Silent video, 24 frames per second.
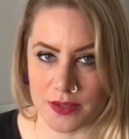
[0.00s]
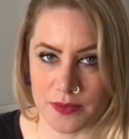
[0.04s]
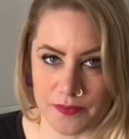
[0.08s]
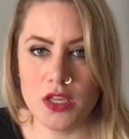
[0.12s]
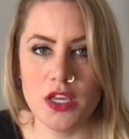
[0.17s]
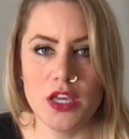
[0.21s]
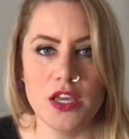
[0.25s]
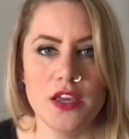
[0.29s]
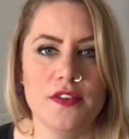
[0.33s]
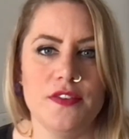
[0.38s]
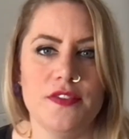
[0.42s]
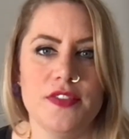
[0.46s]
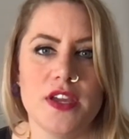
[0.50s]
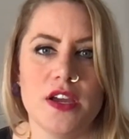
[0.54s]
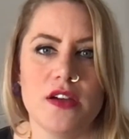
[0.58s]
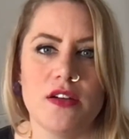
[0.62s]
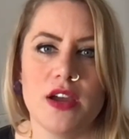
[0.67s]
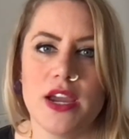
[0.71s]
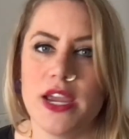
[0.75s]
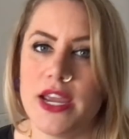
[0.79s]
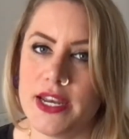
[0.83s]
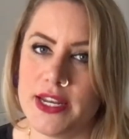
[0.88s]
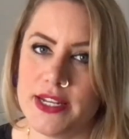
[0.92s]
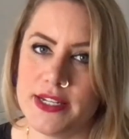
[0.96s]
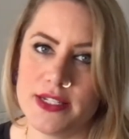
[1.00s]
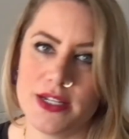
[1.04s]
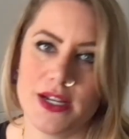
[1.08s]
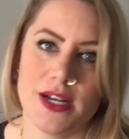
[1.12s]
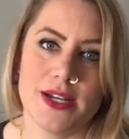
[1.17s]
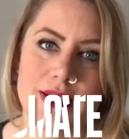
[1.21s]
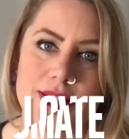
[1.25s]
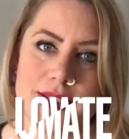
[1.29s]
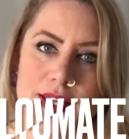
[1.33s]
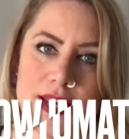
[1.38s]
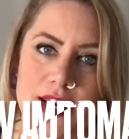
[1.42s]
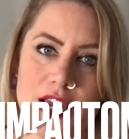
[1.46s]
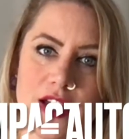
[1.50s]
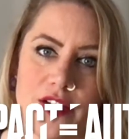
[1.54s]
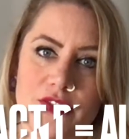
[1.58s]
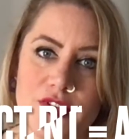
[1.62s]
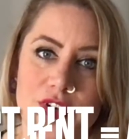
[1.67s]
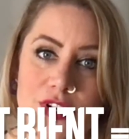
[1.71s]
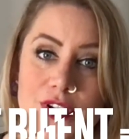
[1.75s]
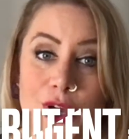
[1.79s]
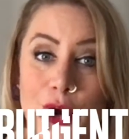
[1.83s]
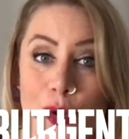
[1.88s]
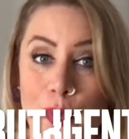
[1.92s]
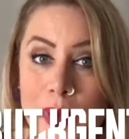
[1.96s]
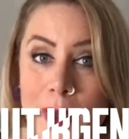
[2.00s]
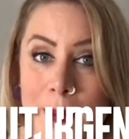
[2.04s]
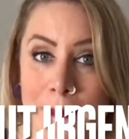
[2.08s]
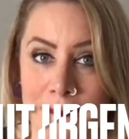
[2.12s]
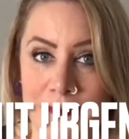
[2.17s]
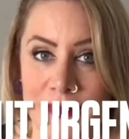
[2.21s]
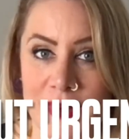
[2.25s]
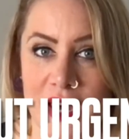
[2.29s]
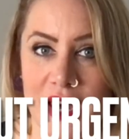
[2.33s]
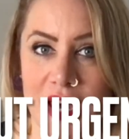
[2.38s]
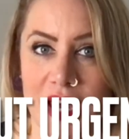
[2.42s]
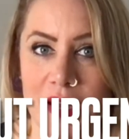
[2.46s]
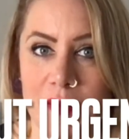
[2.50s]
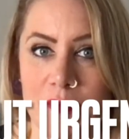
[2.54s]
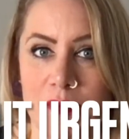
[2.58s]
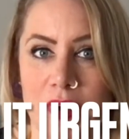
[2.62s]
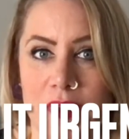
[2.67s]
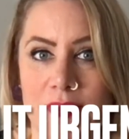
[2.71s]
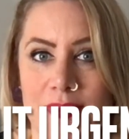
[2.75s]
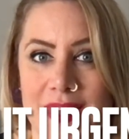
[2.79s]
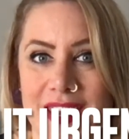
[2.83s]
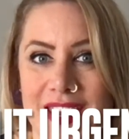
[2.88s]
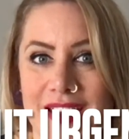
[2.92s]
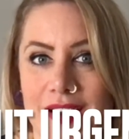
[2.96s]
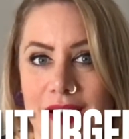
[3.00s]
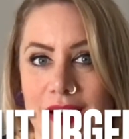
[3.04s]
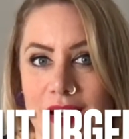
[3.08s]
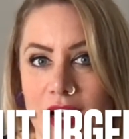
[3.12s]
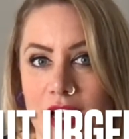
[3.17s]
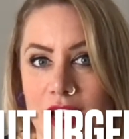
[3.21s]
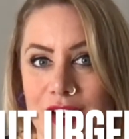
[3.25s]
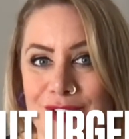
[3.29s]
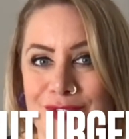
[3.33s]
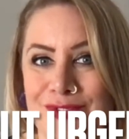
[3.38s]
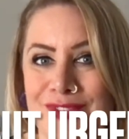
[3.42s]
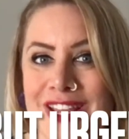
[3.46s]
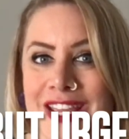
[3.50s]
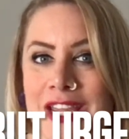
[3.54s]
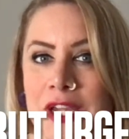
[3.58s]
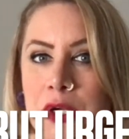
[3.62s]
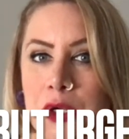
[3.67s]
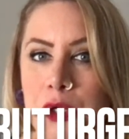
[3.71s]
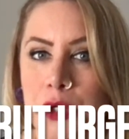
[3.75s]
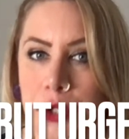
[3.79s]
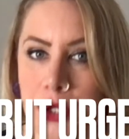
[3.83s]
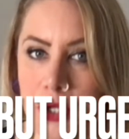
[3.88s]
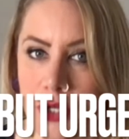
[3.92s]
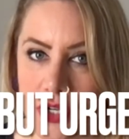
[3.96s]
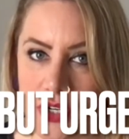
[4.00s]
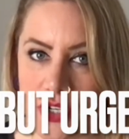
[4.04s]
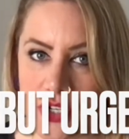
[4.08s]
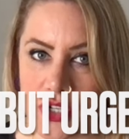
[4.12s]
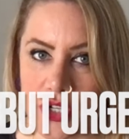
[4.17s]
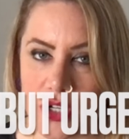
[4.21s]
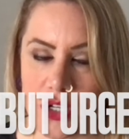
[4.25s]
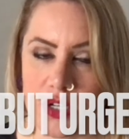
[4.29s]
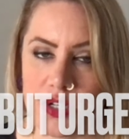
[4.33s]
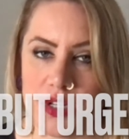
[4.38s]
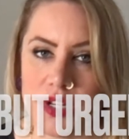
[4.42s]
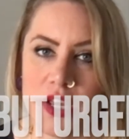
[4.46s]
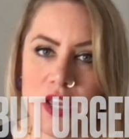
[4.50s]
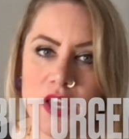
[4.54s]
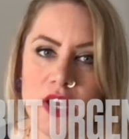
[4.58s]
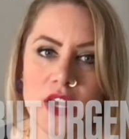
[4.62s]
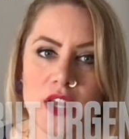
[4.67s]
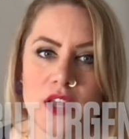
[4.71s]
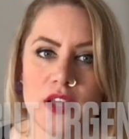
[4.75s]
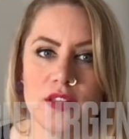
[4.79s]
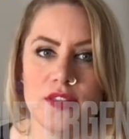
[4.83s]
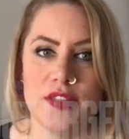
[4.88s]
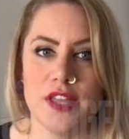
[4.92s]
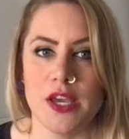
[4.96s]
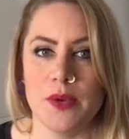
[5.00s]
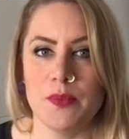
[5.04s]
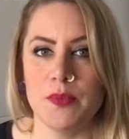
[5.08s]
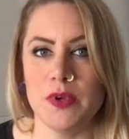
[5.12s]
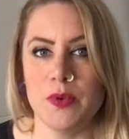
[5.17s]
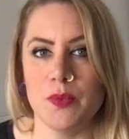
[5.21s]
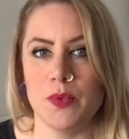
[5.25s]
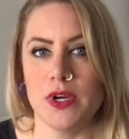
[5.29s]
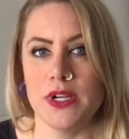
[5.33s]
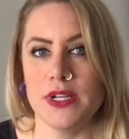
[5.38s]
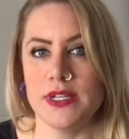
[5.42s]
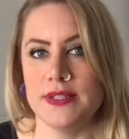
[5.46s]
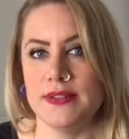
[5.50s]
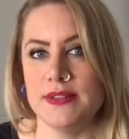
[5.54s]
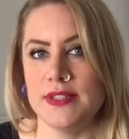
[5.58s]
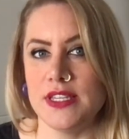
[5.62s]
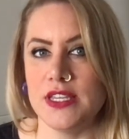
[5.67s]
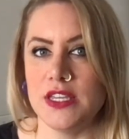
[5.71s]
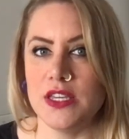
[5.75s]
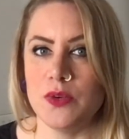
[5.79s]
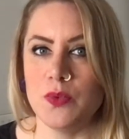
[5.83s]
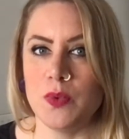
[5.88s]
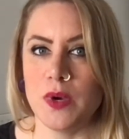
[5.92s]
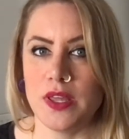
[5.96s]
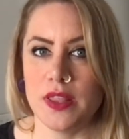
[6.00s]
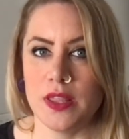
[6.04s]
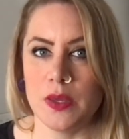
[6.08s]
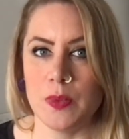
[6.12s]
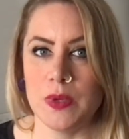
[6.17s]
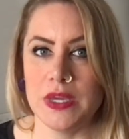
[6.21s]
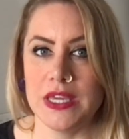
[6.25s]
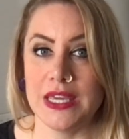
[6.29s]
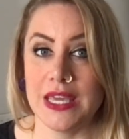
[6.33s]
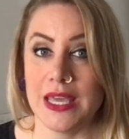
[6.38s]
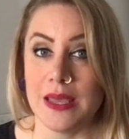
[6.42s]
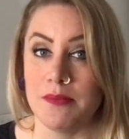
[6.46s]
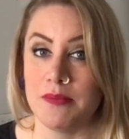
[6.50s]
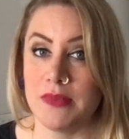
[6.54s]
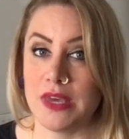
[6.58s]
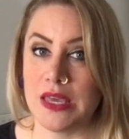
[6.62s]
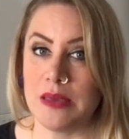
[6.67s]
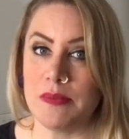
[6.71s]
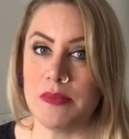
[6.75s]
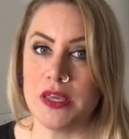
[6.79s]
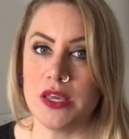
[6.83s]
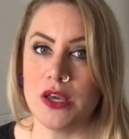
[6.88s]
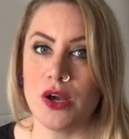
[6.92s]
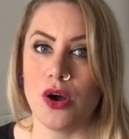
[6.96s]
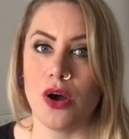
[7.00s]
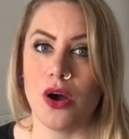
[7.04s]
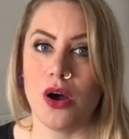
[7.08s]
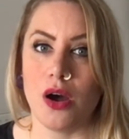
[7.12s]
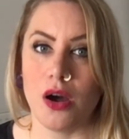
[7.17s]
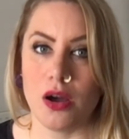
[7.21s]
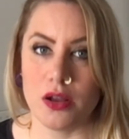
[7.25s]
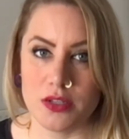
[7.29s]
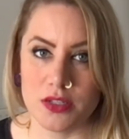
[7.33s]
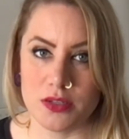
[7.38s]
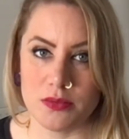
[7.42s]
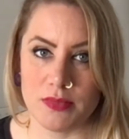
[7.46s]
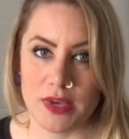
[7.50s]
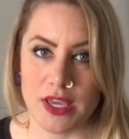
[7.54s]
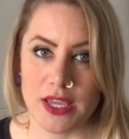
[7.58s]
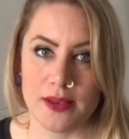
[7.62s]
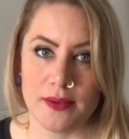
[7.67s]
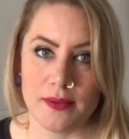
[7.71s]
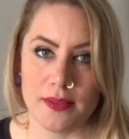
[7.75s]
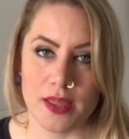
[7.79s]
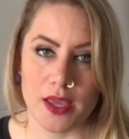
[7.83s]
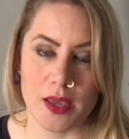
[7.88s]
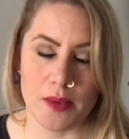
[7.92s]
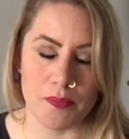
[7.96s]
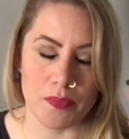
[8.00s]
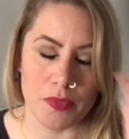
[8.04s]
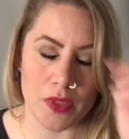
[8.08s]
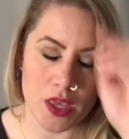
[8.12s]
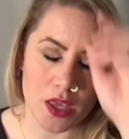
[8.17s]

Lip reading: If there are any tasks that have a low impact but they are kind of like urgent, then we want to see whether we can maybe automate them.